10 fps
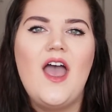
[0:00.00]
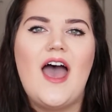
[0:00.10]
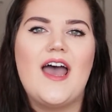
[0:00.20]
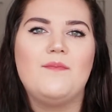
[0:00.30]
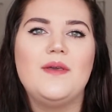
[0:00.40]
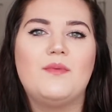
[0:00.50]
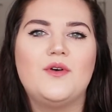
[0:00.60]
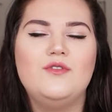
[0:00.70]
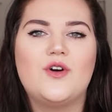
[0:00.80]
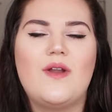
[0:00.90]
and people
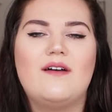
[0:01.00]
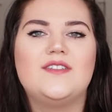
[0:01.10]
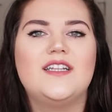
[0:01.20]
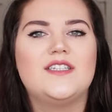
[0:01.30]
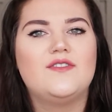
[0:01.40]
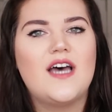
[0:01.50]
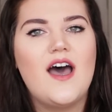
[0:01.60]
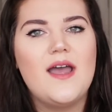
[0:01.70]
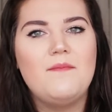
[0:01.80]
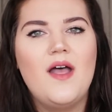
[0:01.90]
who don't have tons of
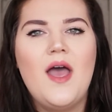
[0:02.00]
time,